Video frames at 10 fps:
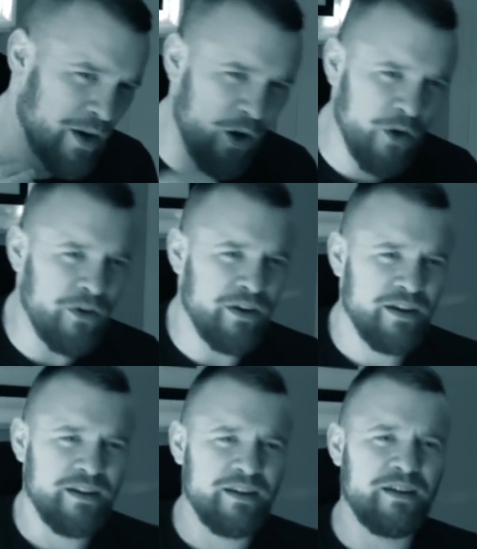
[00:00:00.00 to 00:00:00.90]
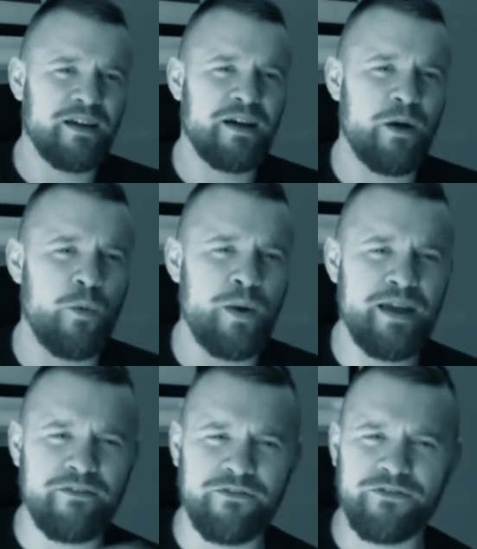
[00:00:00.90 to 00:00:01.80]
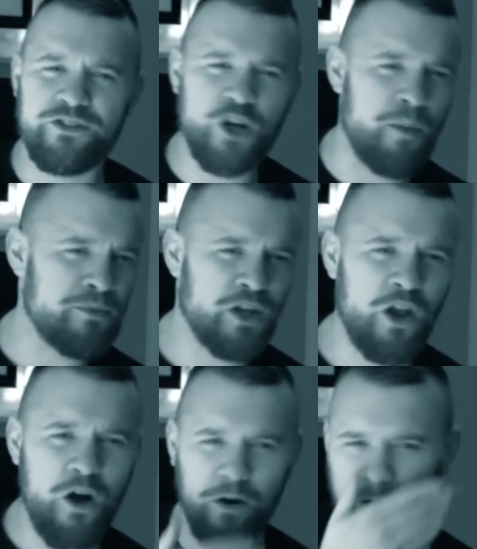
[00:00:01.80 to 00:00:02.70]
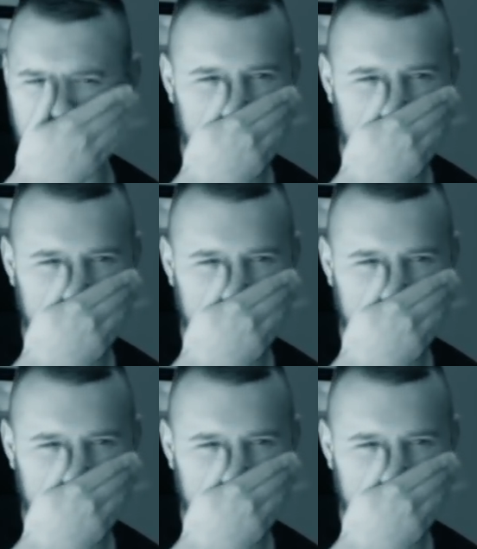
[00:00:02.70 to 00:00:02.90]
on with Tom DeLonge.